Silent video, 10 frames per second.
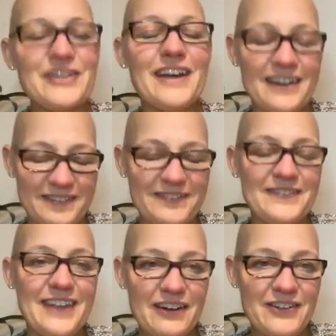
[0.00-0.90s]
yeah
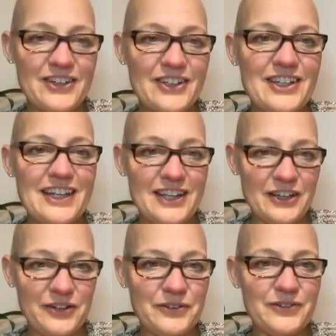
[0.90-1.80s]
yeah, yeah. arrogant okay.
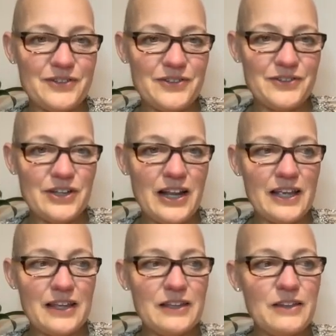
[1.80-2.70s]
ego so
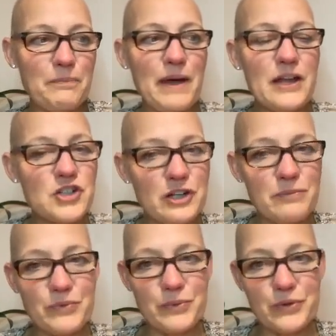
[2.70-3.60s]
like the
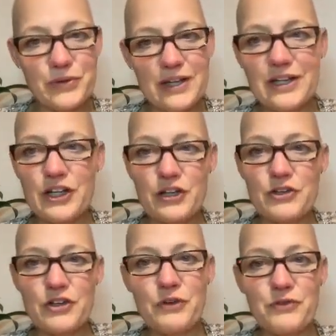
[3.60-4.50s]
pendulum will then you know you
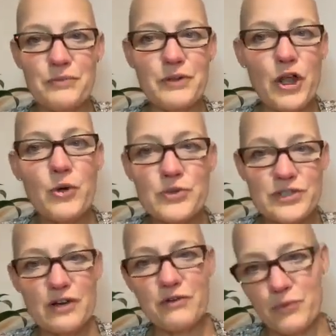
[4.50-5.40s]
go from low
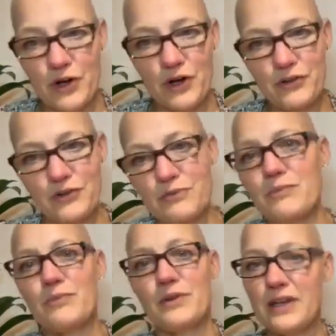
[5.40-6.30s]
self-worth you
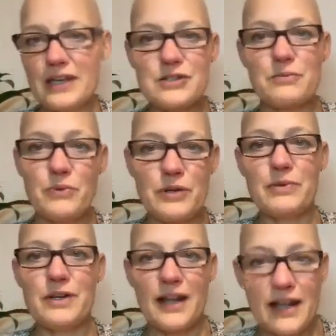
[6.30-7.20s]
get to a point
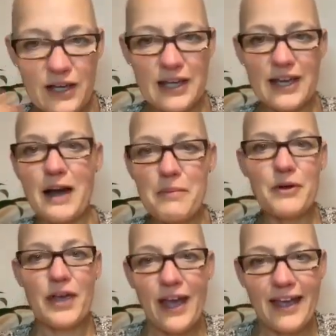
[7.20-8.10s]
where you're like okay i'm
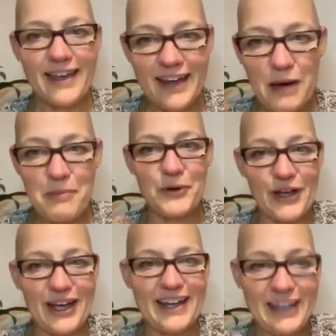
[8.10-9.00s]
okay i'm
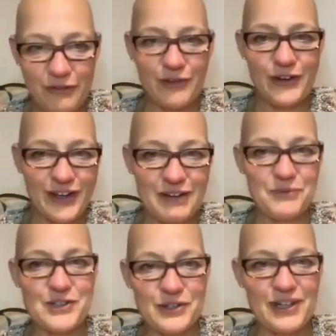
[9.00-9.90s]
okay you're okay
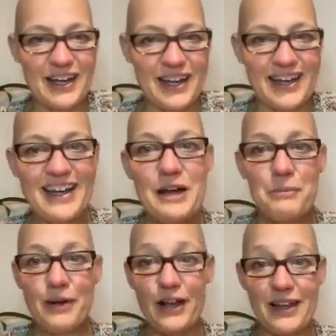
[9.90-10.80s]
everyone's okay
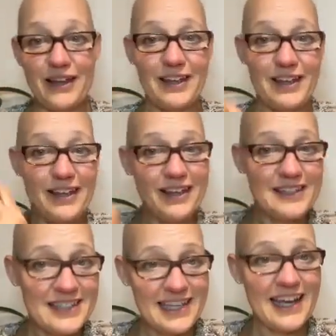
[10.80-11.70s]
but like
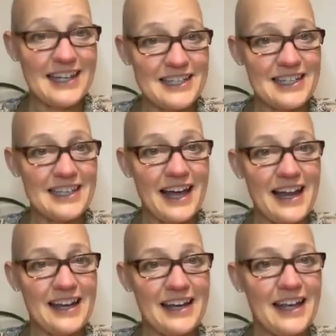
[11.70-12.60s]
to get to that
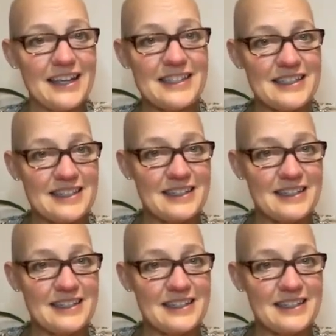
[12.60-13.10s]
next